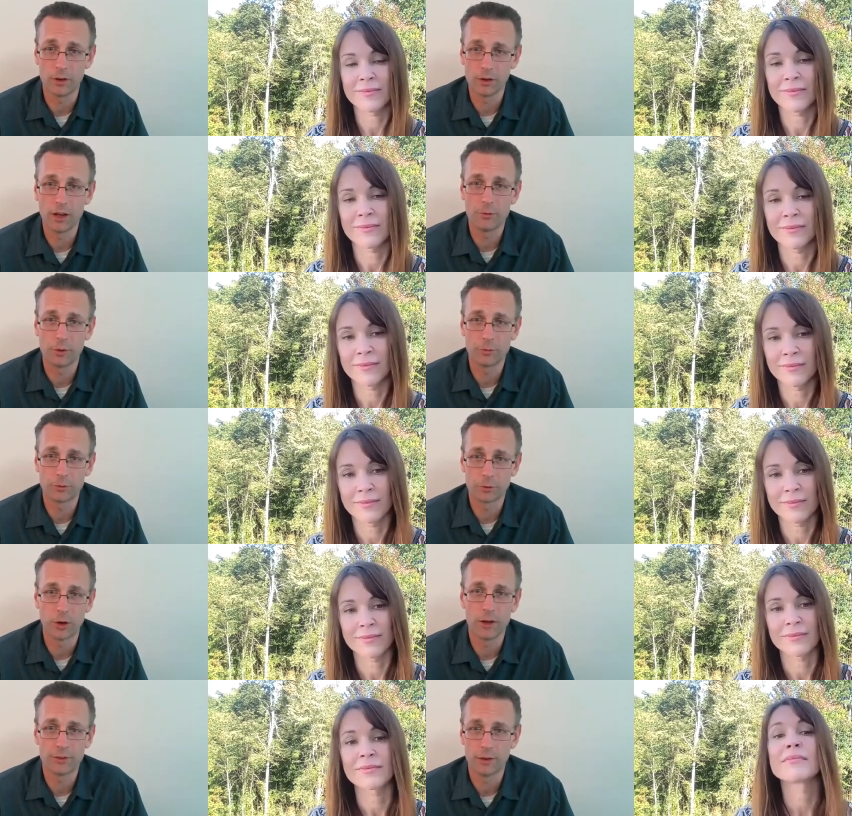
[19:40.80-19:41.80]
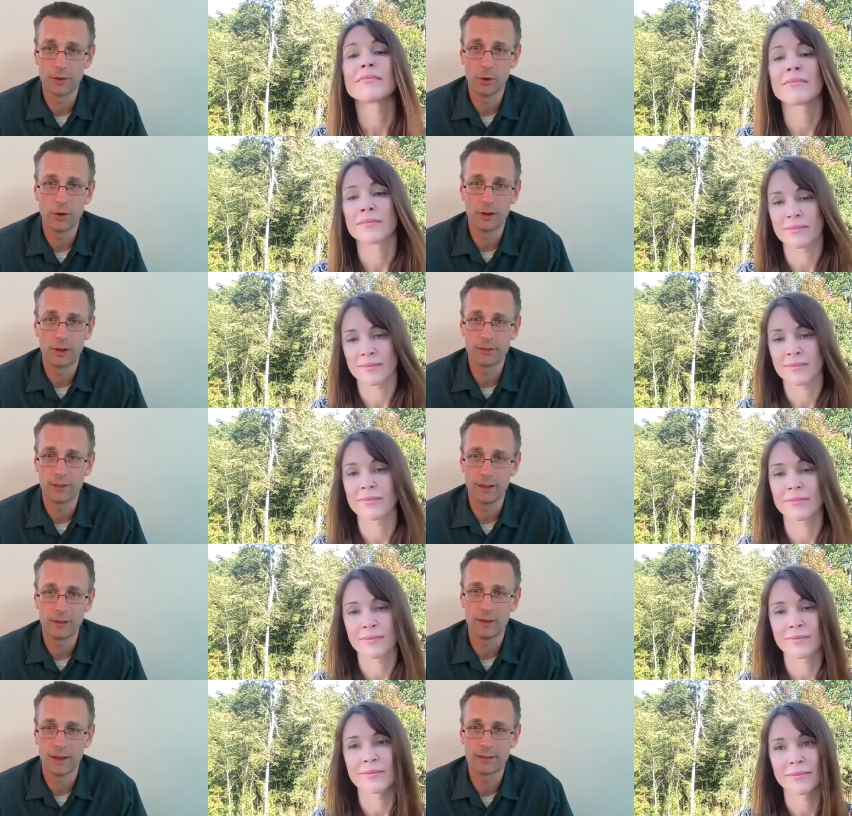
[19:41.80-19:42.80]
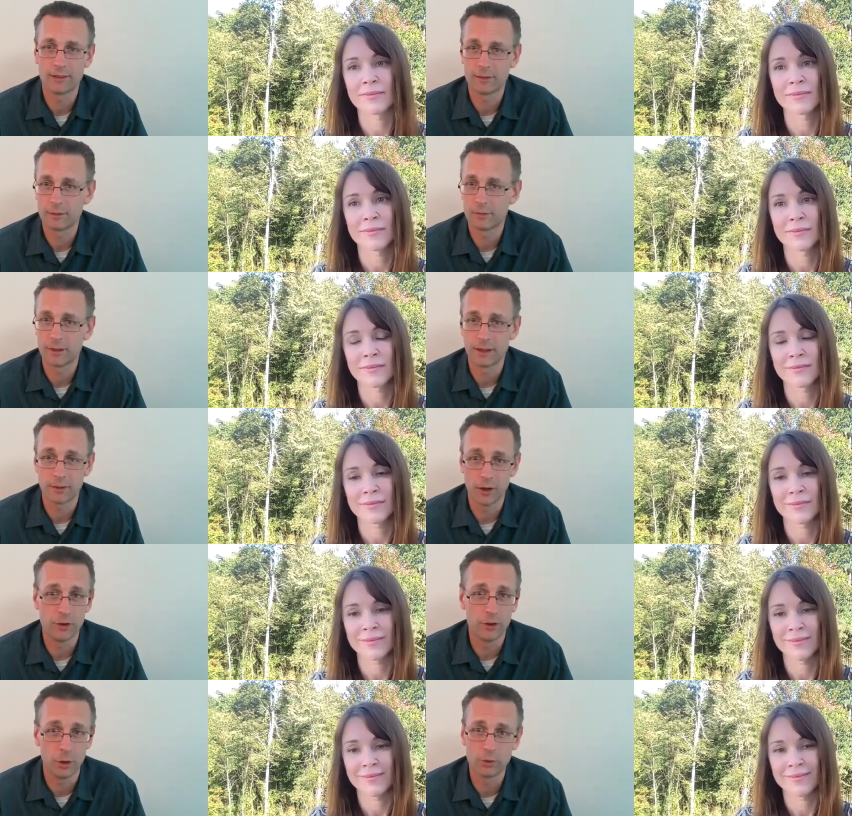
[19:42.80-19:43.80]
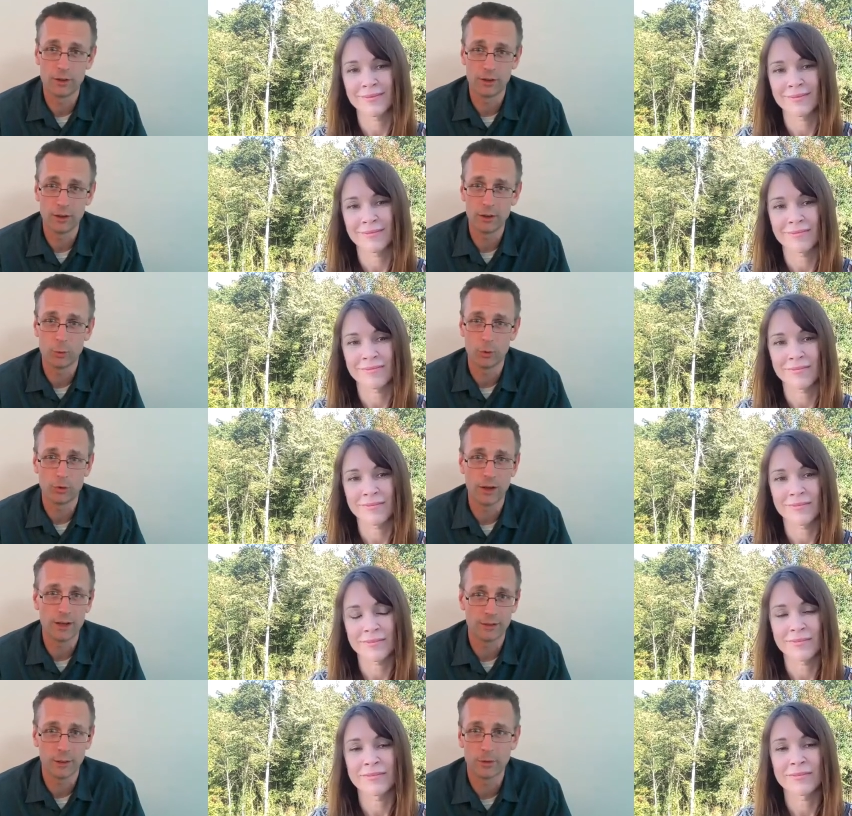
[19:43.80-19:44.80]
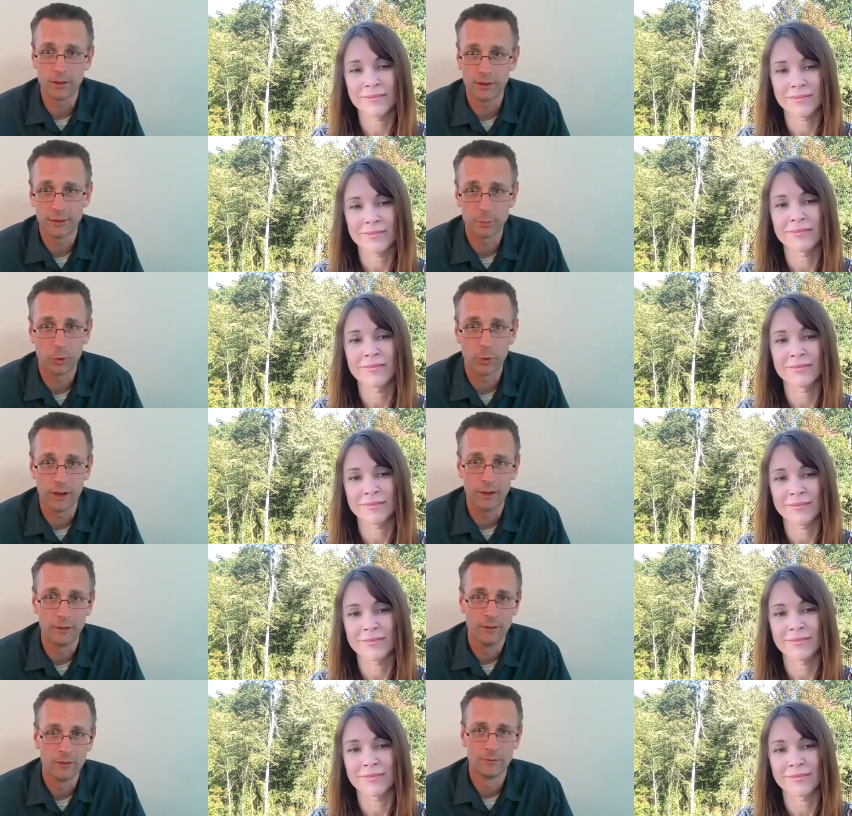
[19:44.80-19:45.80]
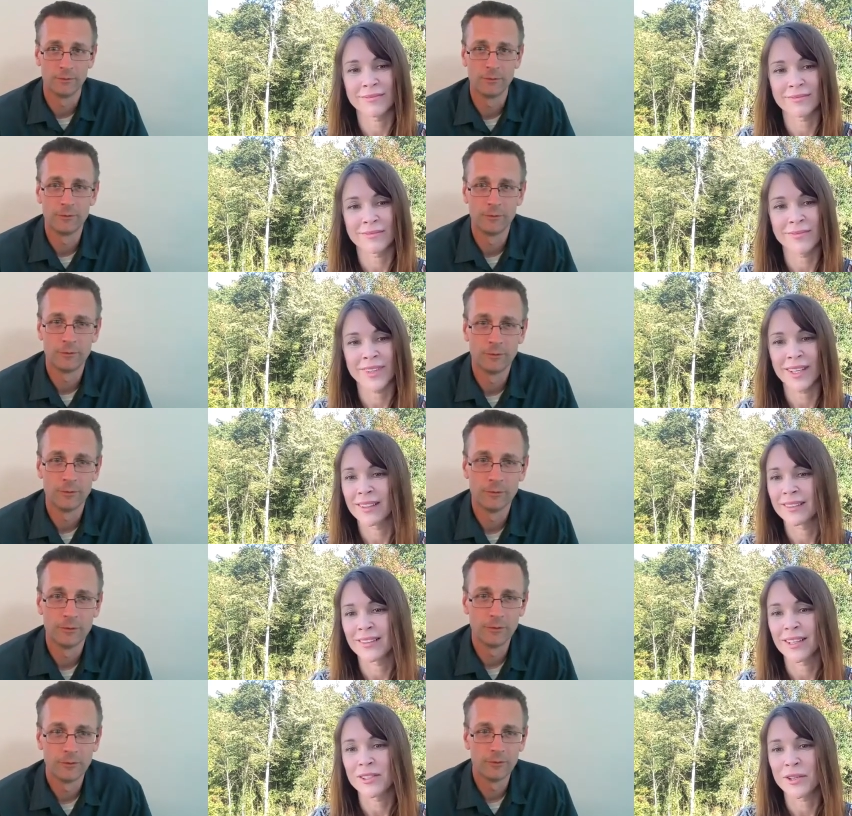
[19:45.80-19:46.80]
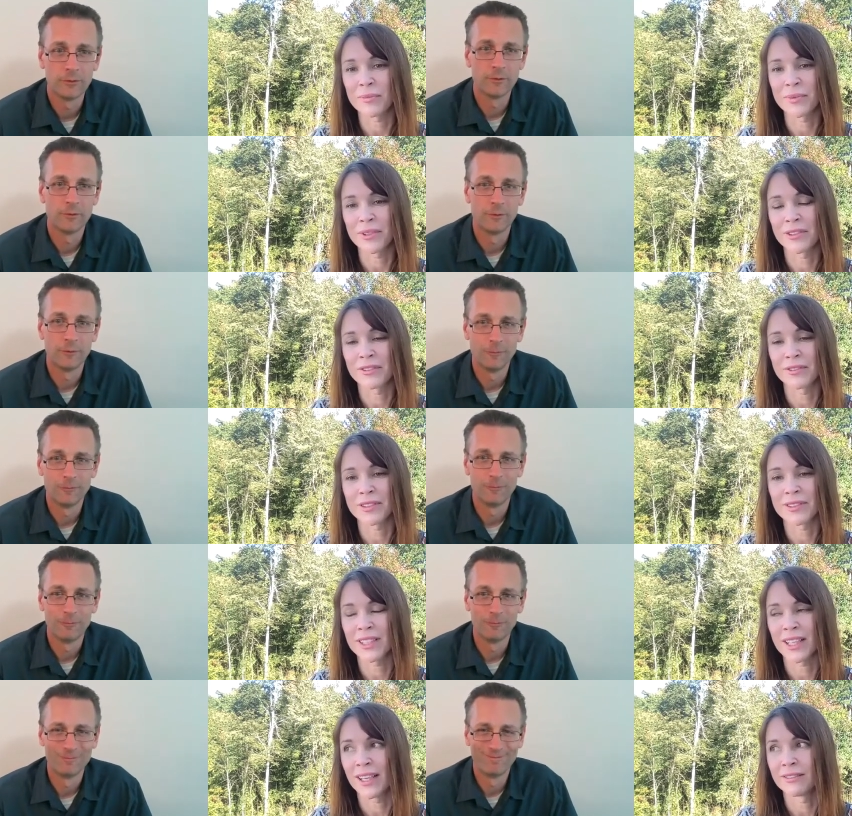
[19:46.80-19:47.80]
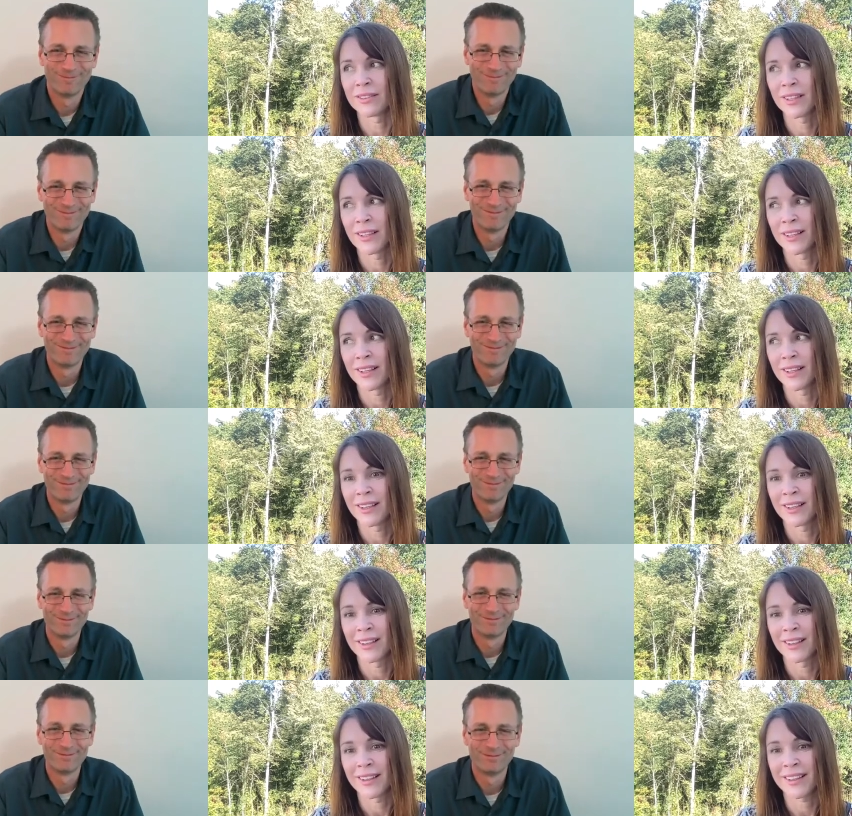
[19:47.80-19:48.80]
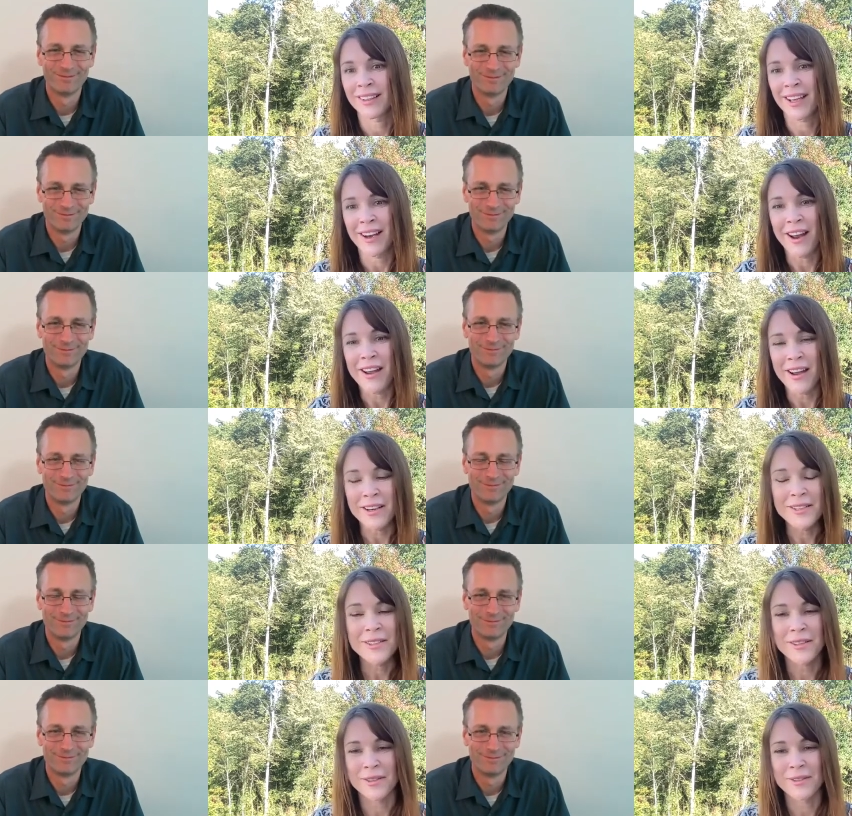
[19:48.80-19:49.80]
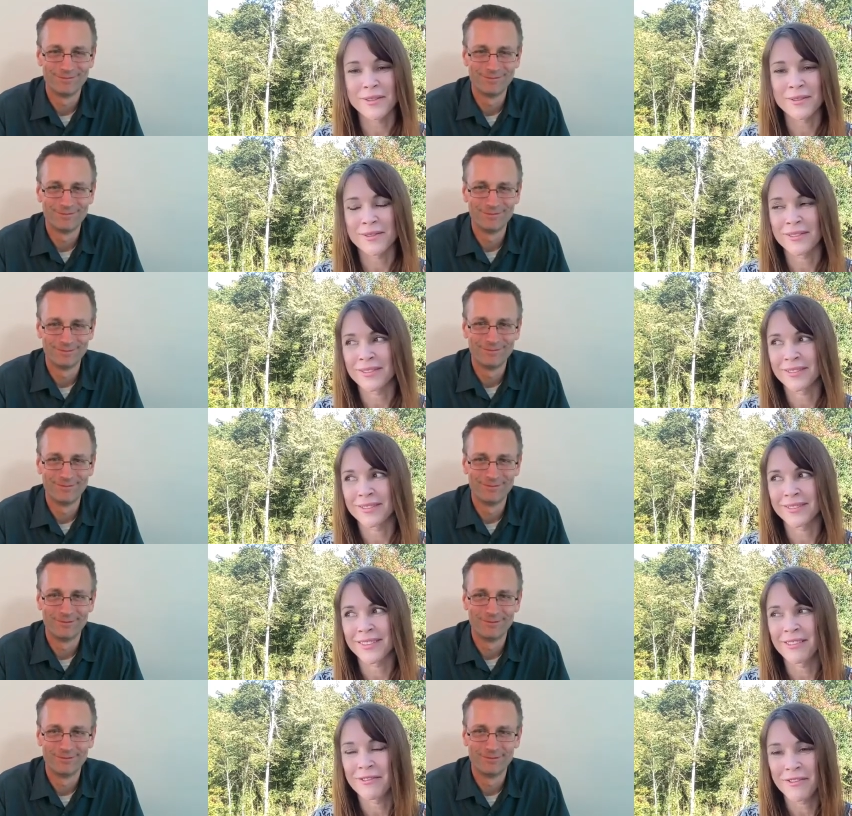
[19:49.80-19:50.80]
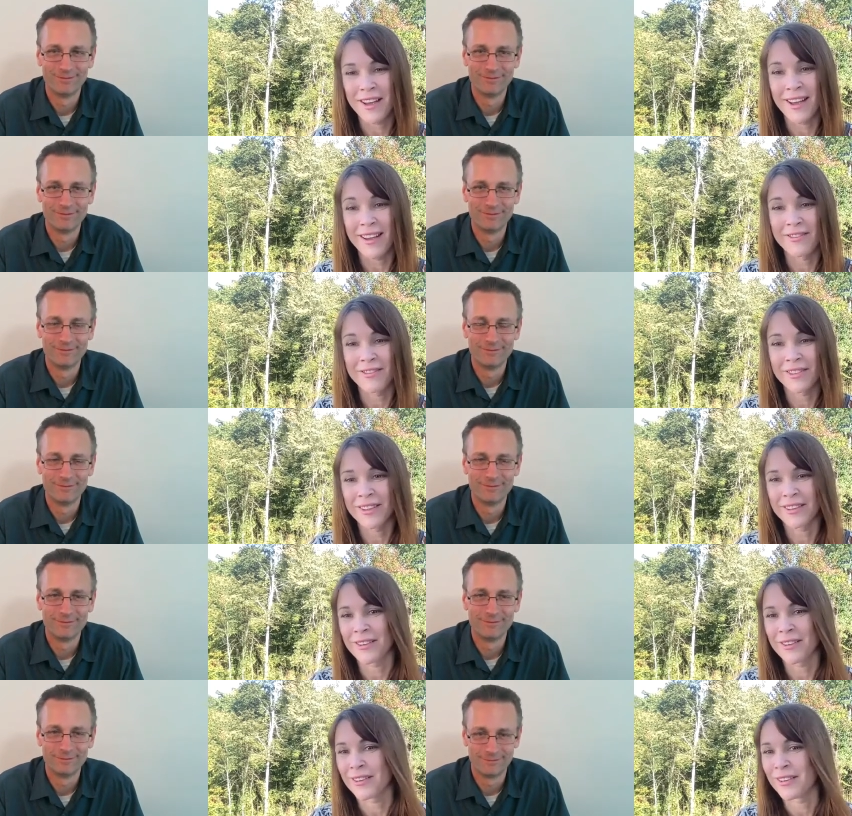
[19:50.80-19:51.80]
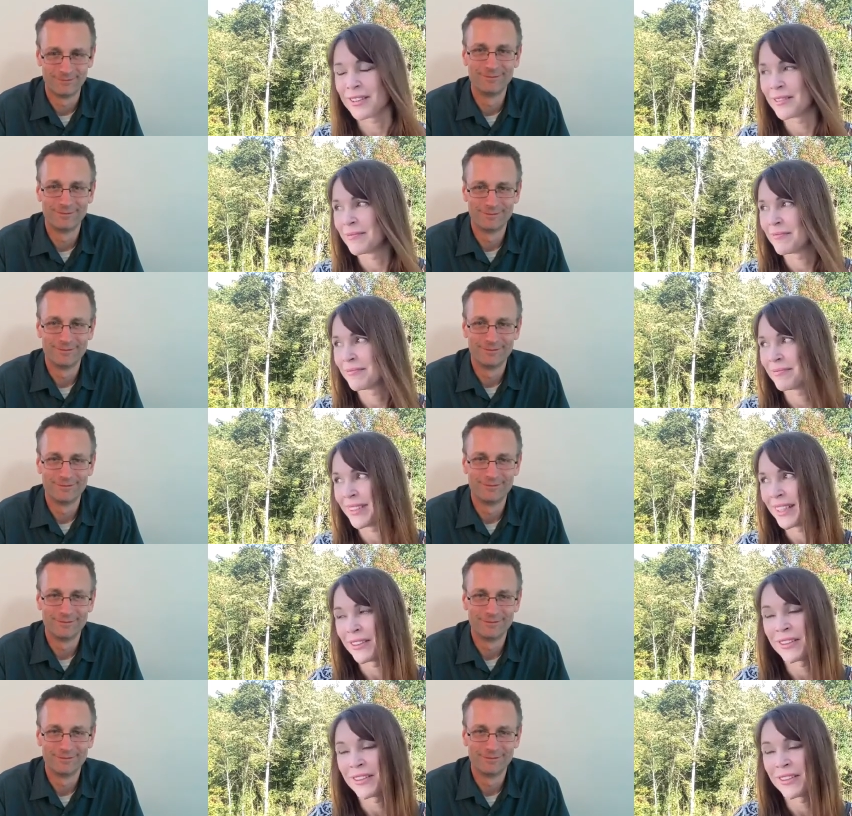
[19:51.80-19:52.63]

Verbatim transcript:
Speaker 1: level of trust and loyalty that's that's unknown to the human race up to this point
Speaker 2: that's so beautiful dave can i ask you a favor or i